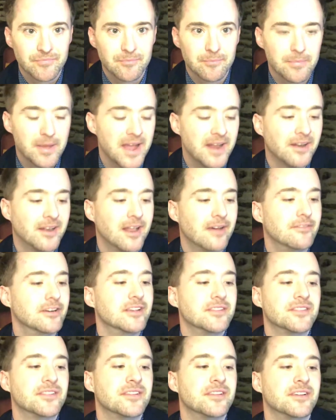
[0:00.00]
pen
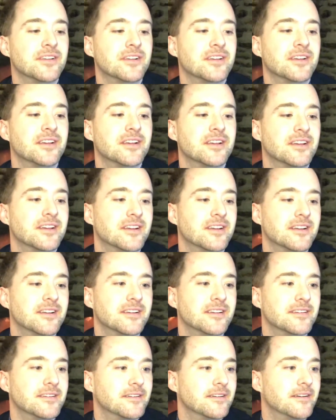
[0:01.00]
lovers
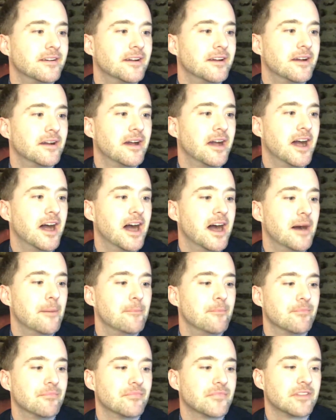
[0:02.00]

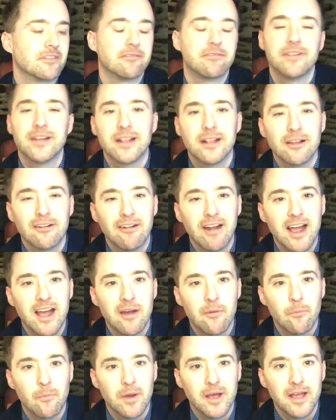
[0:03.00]
um, fiddle
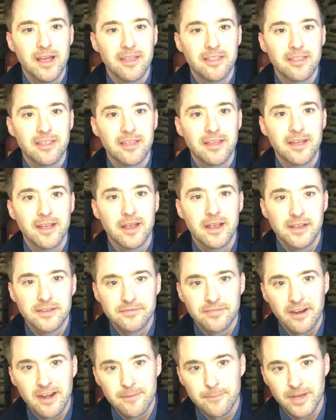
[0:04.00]
around with is
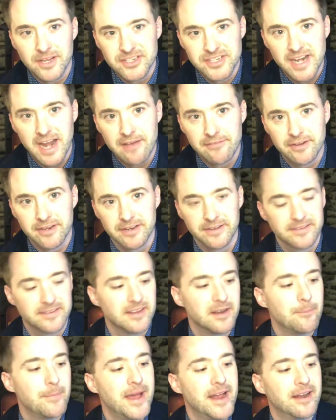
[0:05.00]
very much in evidence in
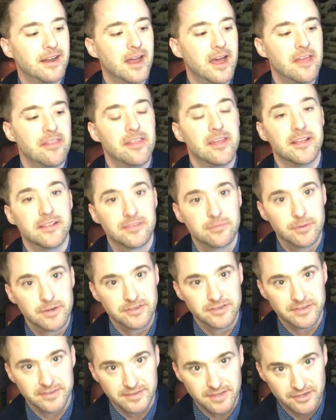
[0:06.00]
a pen like this, which
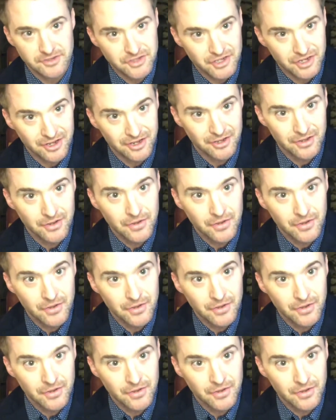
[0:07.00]
is such a